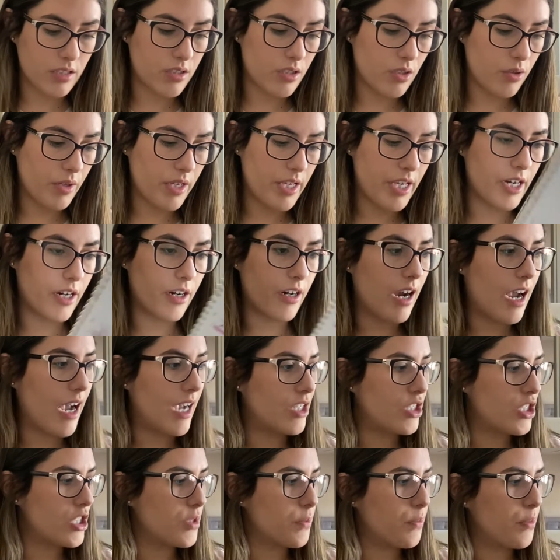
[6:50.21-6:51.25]
So here
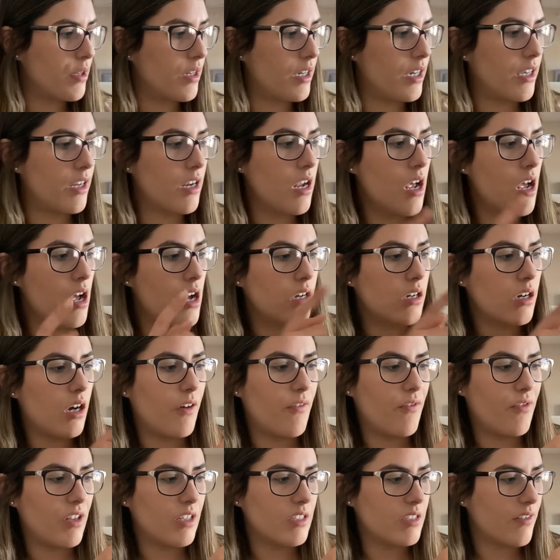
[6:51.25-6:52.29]
I just put
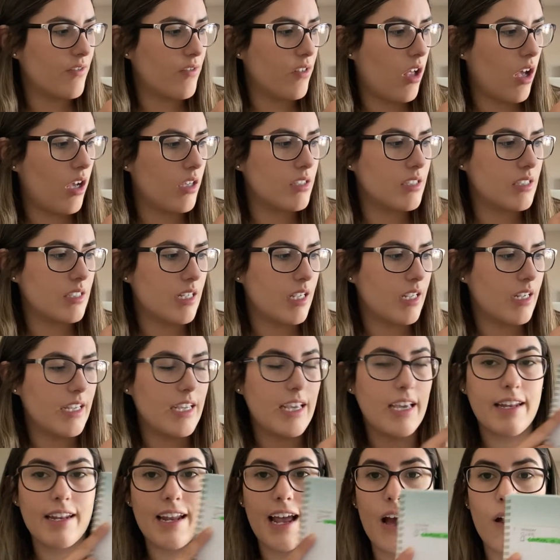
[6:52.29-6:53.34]
conflicts of law
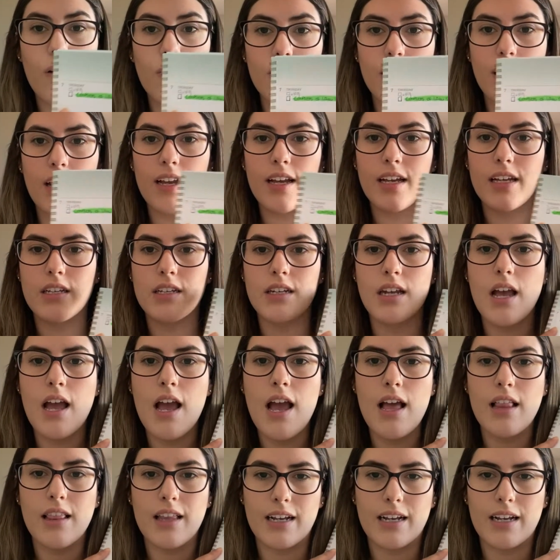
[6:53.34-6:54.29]
study and outline.